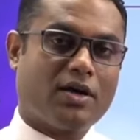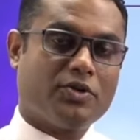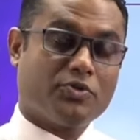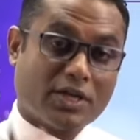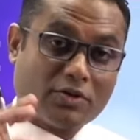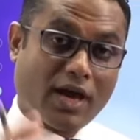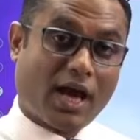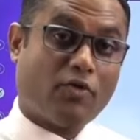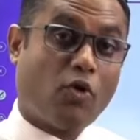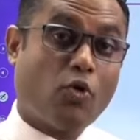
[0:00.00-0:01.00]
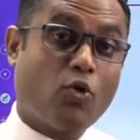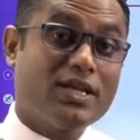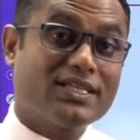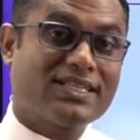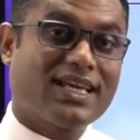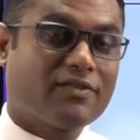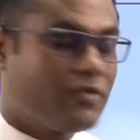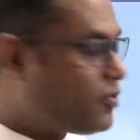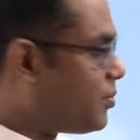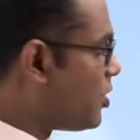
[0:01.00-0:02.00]
You need to have a holistic
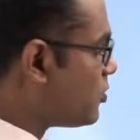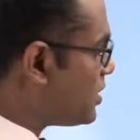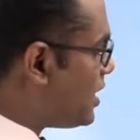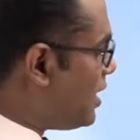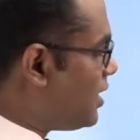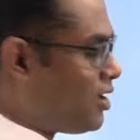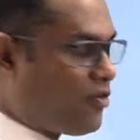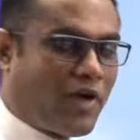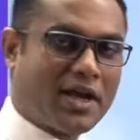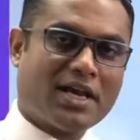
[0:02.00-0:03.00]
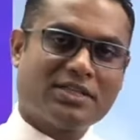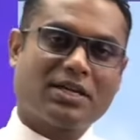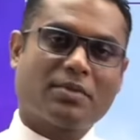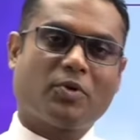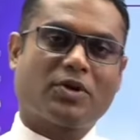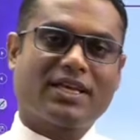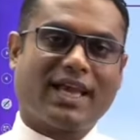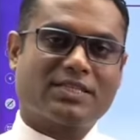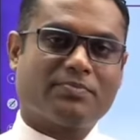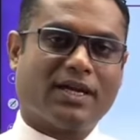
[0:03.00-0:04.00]
view about the financial
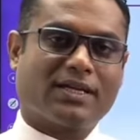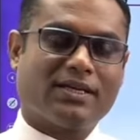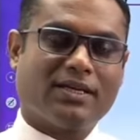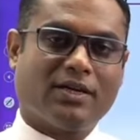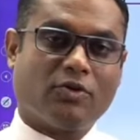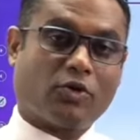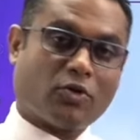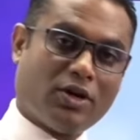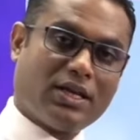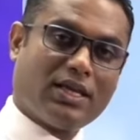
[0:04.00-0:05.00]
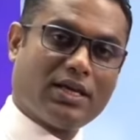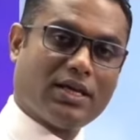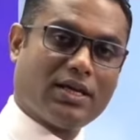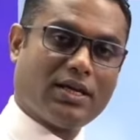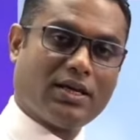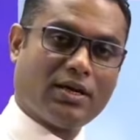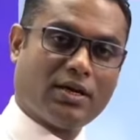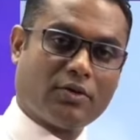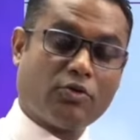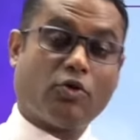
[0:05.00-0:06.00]
reporting aspect. Not only
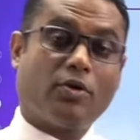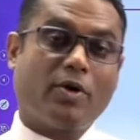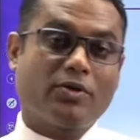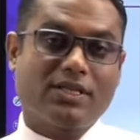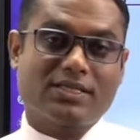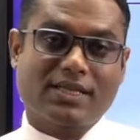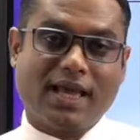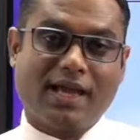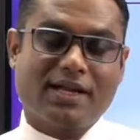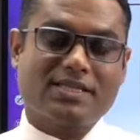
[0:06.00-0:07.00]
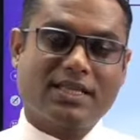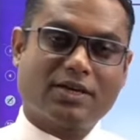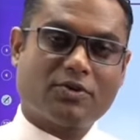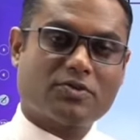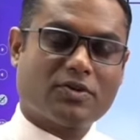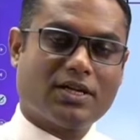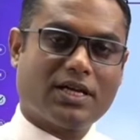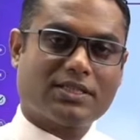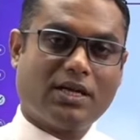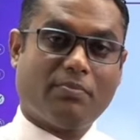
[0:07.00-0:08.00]
to know about the standards and the
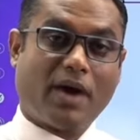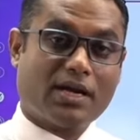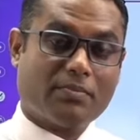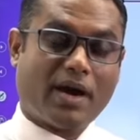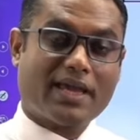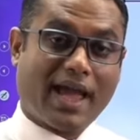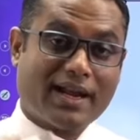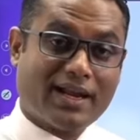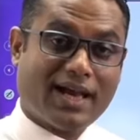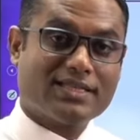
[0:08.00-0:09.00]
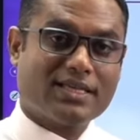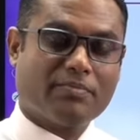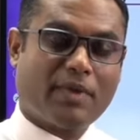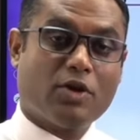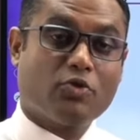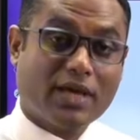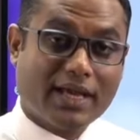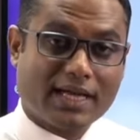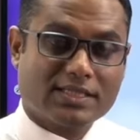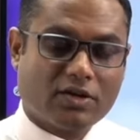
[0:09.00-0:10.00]
consolidation, but by analyzing, by
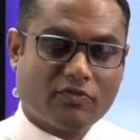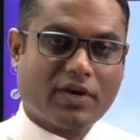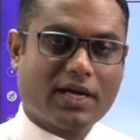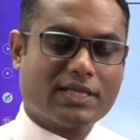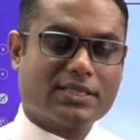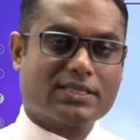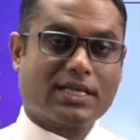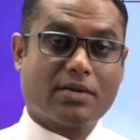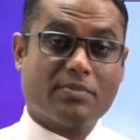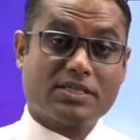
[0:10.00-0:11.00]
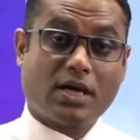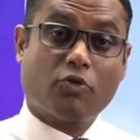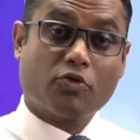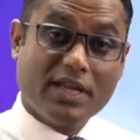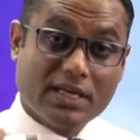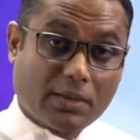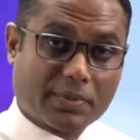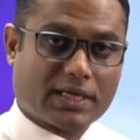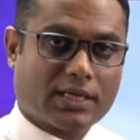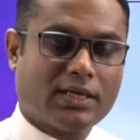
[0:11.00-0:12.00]
looking at set of financial statements, how to
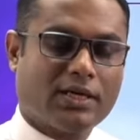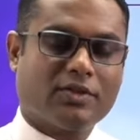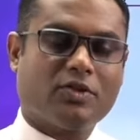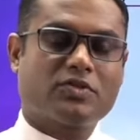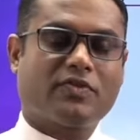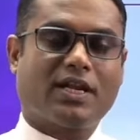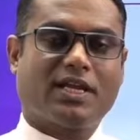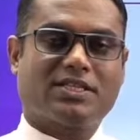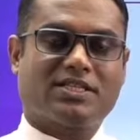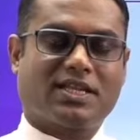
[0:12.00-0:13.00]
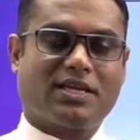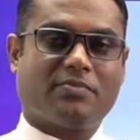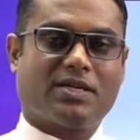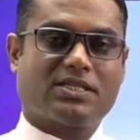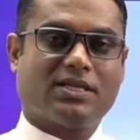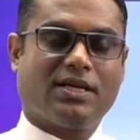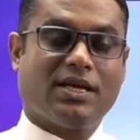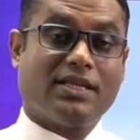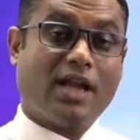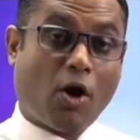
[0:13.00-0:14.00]
interpret those financial statements.
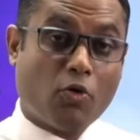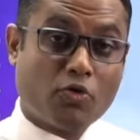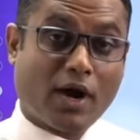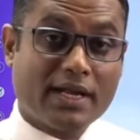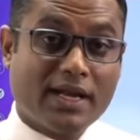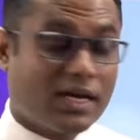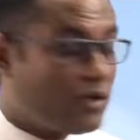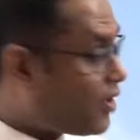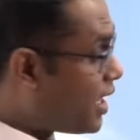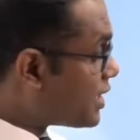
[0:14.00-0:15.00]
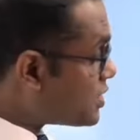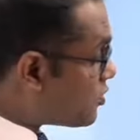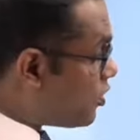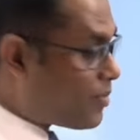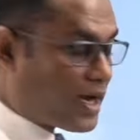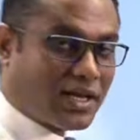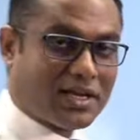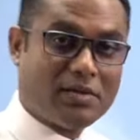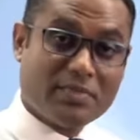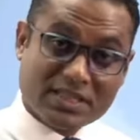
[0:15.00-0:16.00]
Then how to identify risk of
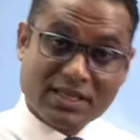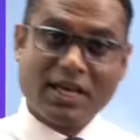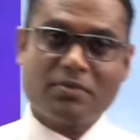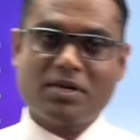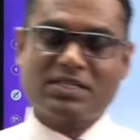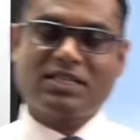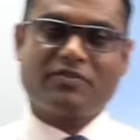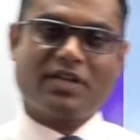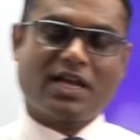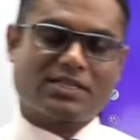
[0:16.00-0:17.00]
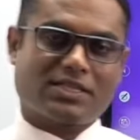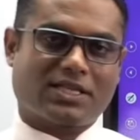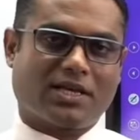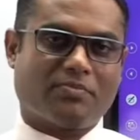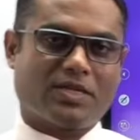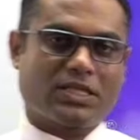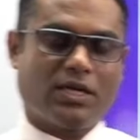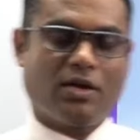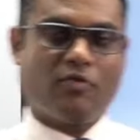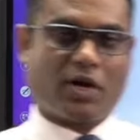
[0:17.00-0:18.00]
material misstatements in the financial statements.
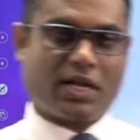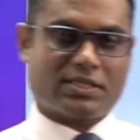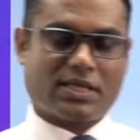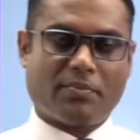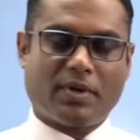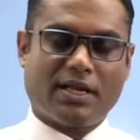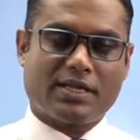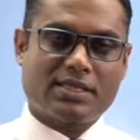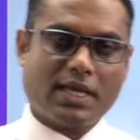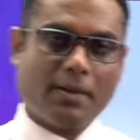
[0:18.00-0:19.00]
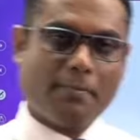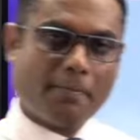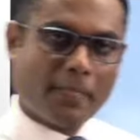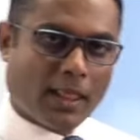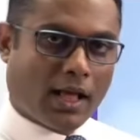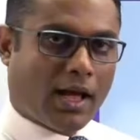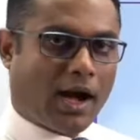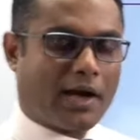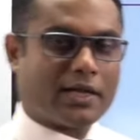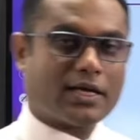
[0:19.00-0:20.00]
For an example, let's say
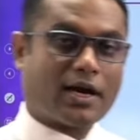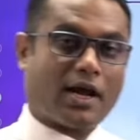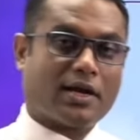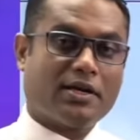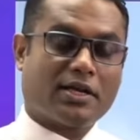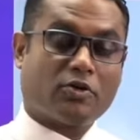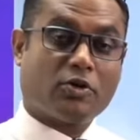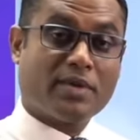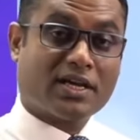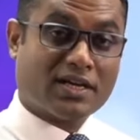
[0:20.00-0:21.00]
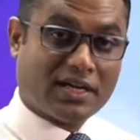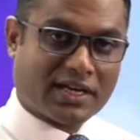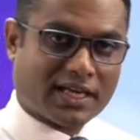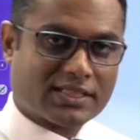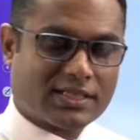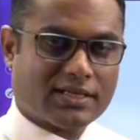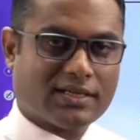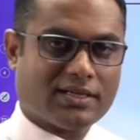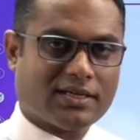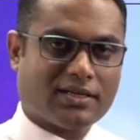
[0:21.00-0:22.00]
under the current economic context,
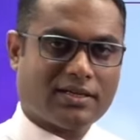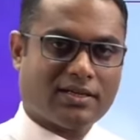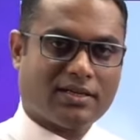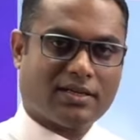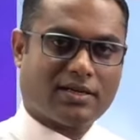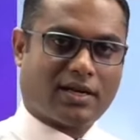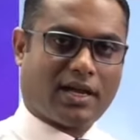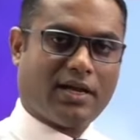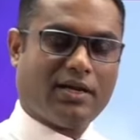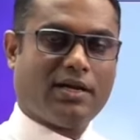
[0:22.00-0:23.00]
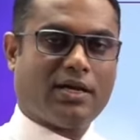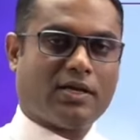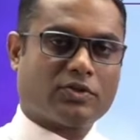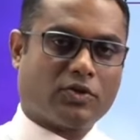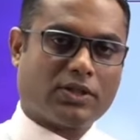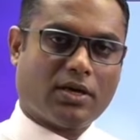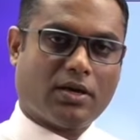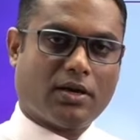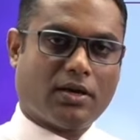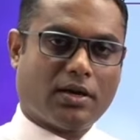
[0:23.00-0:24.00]
right? So
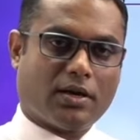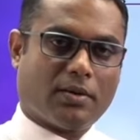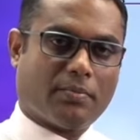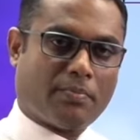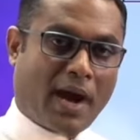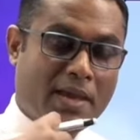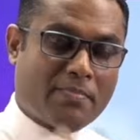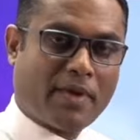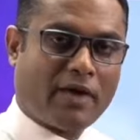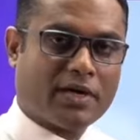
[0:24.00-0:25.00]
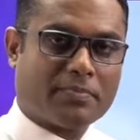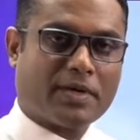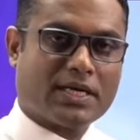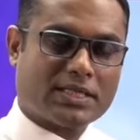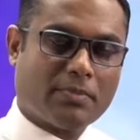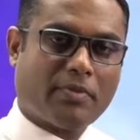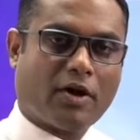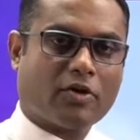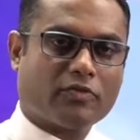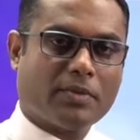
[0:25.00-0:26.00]
the buying power, purchasing
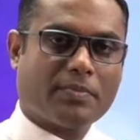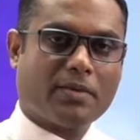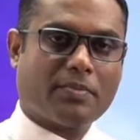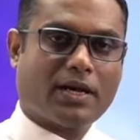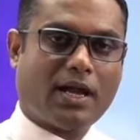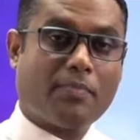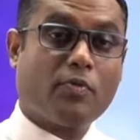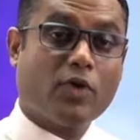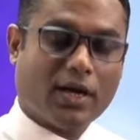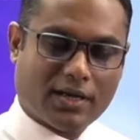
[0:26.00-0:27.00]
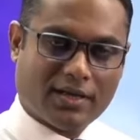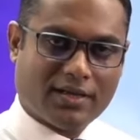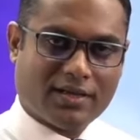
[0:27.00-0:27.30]
power of the people are poor.